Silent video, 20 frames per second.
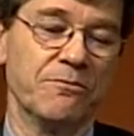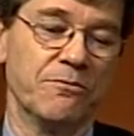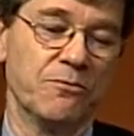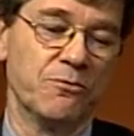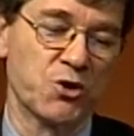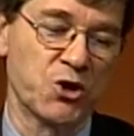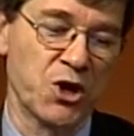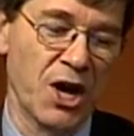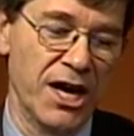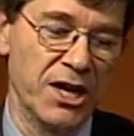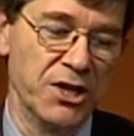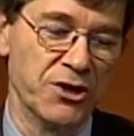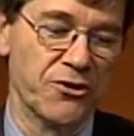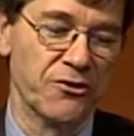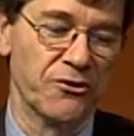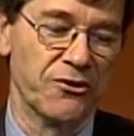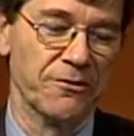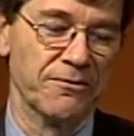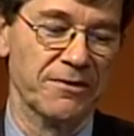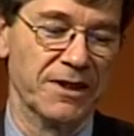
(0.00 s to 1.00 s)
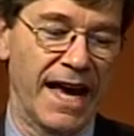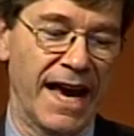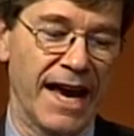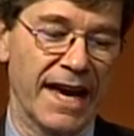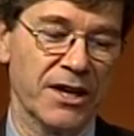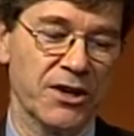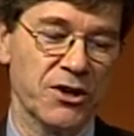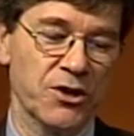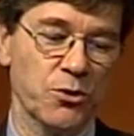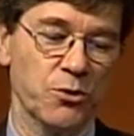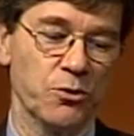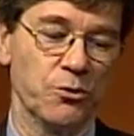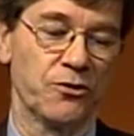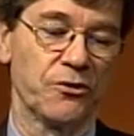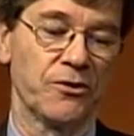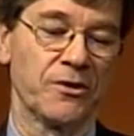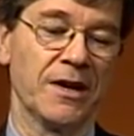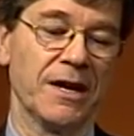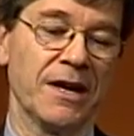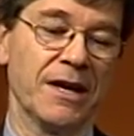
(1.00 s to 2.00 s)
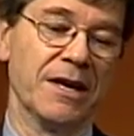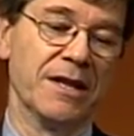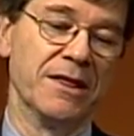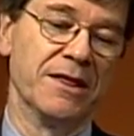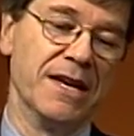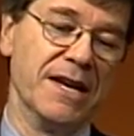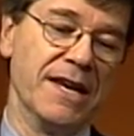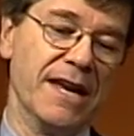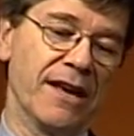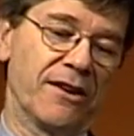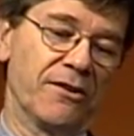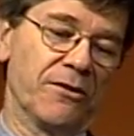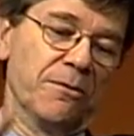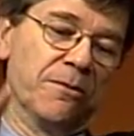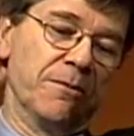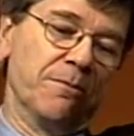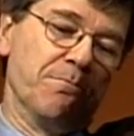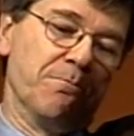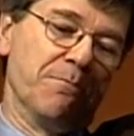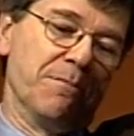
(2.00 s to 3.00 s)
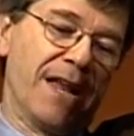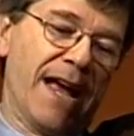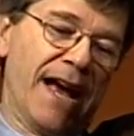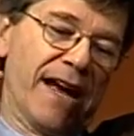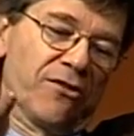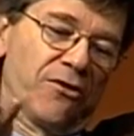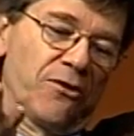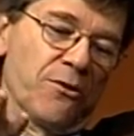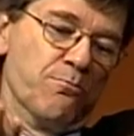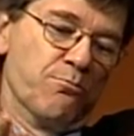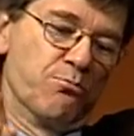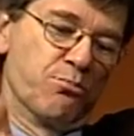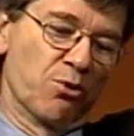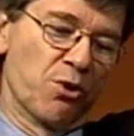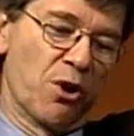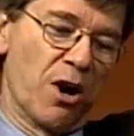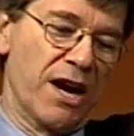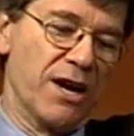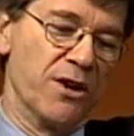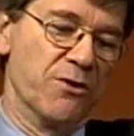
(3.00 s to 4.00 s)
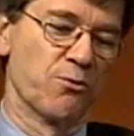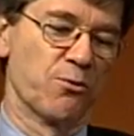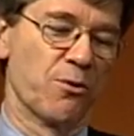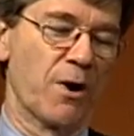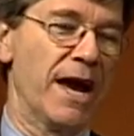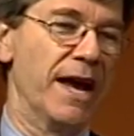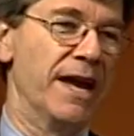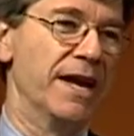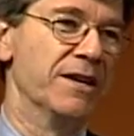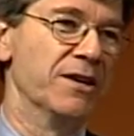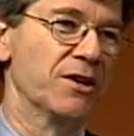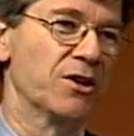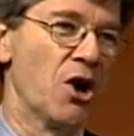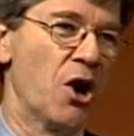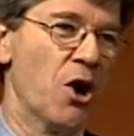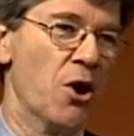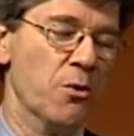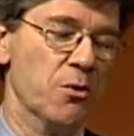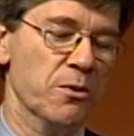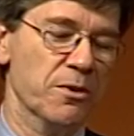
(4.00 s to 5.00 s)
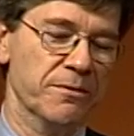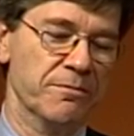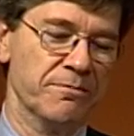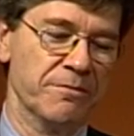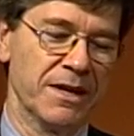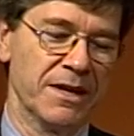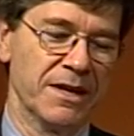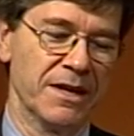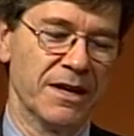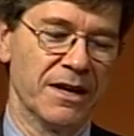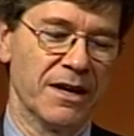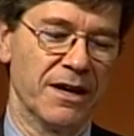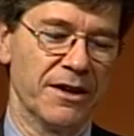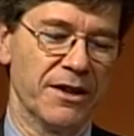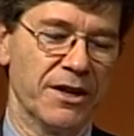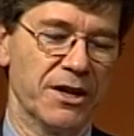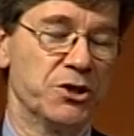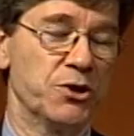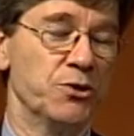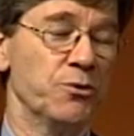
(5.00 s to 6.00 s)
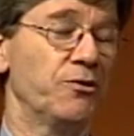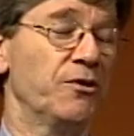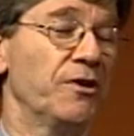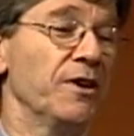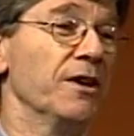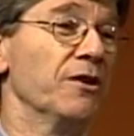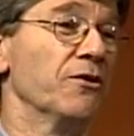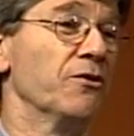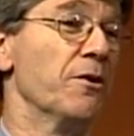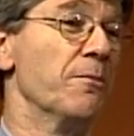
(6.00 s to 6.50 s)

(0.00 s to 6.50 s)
changes of land use. The next, next bright red cone uh, that you see is the